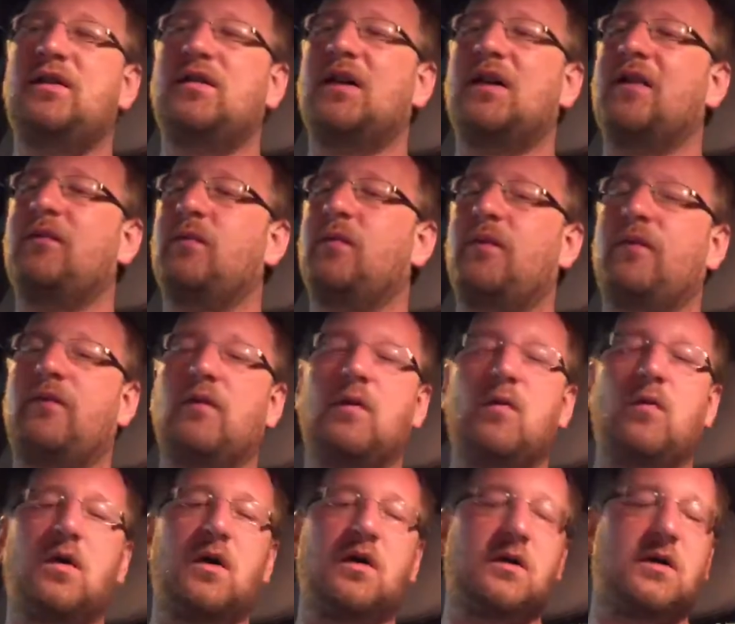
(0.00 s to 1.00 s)
driving before
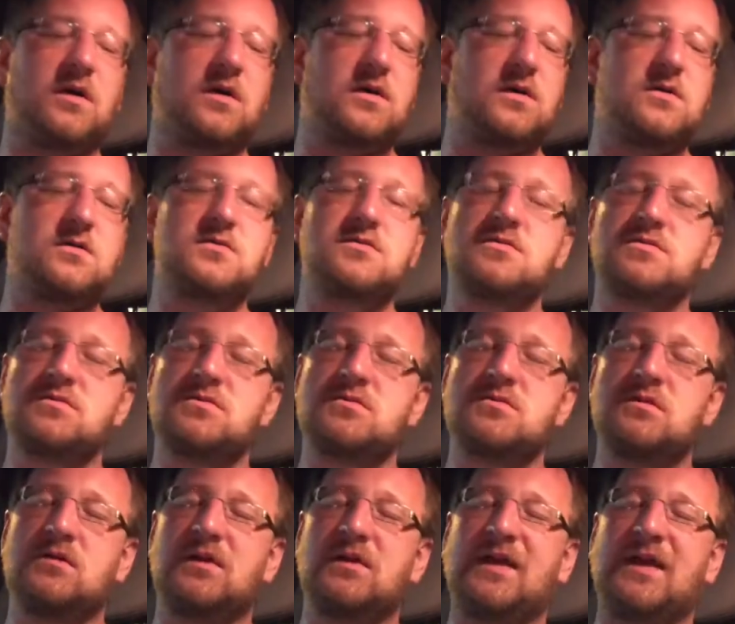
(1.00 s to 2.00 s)
work
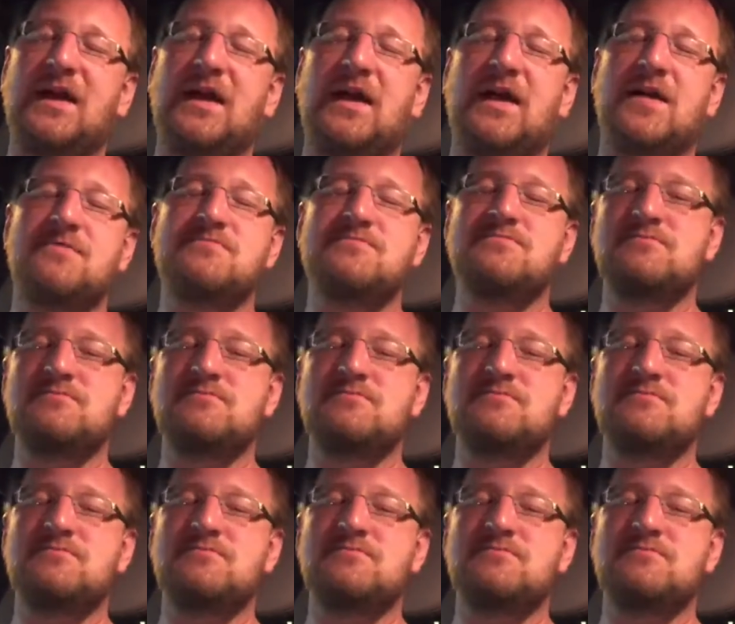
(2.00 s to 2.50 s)
and say hi.